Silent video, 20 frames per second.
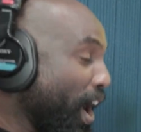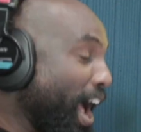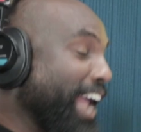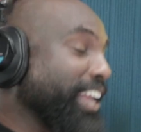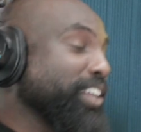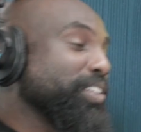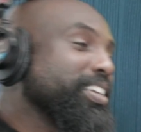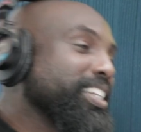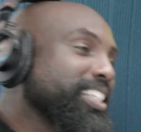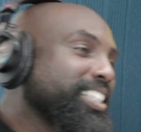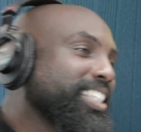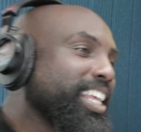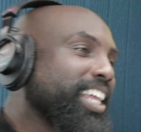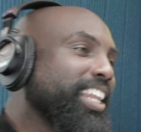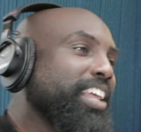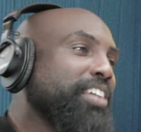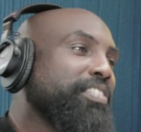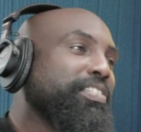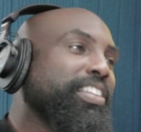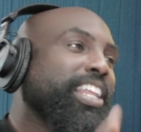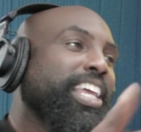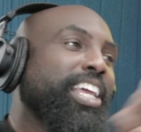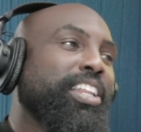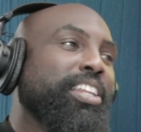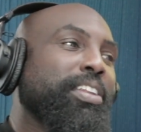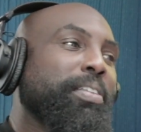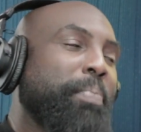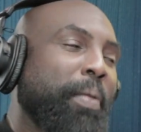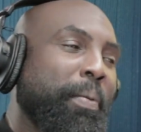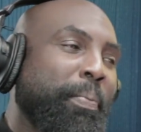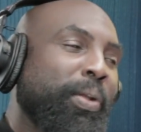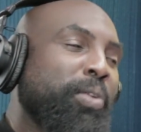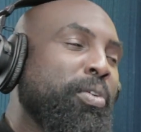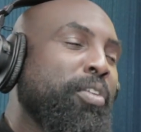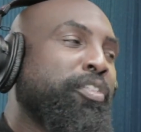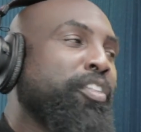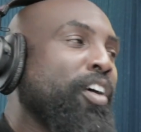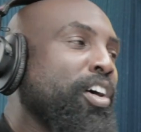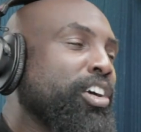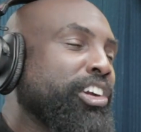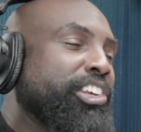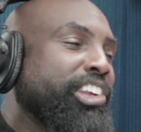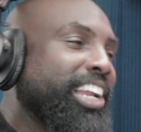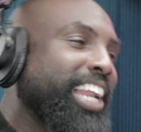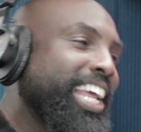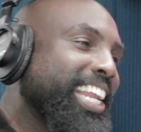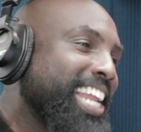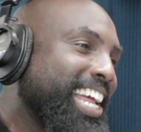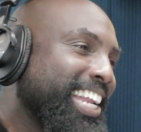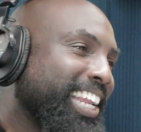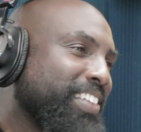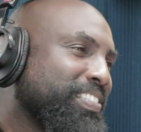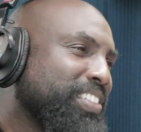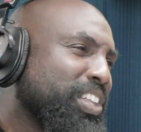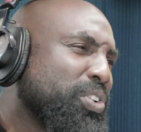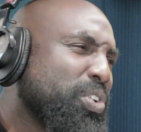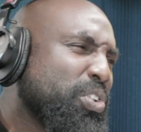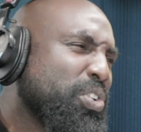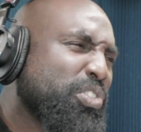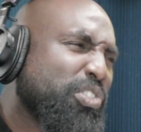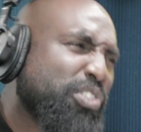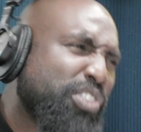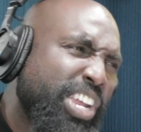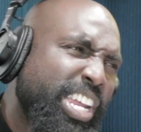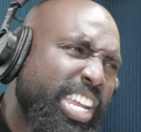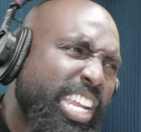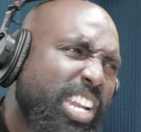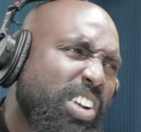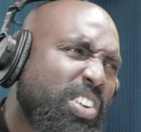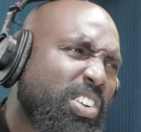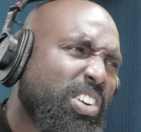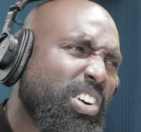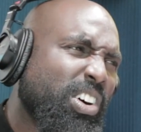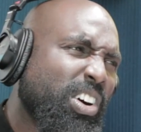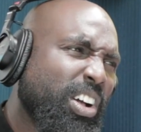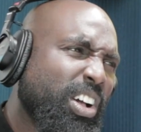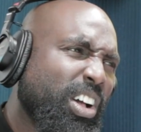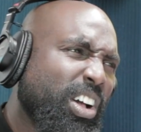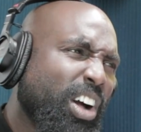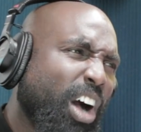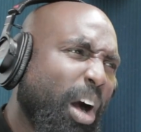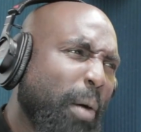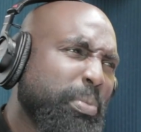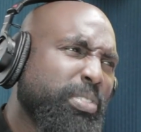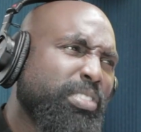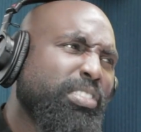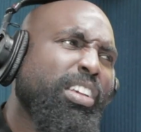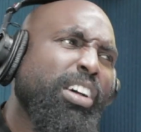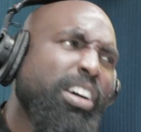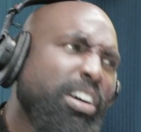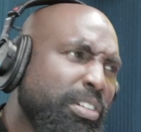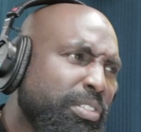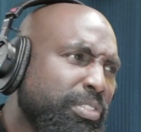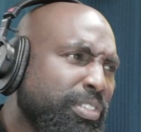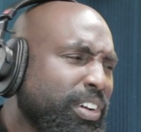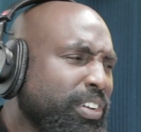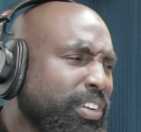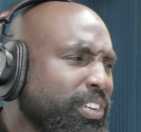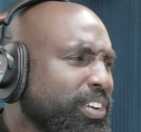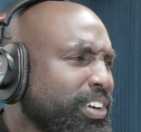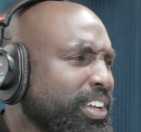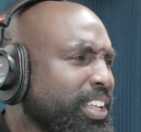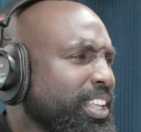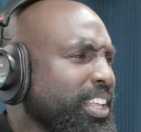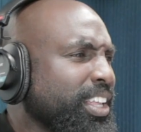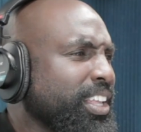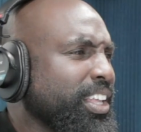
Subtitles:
I don't understand if they people who function like that, if they don't read or observe or...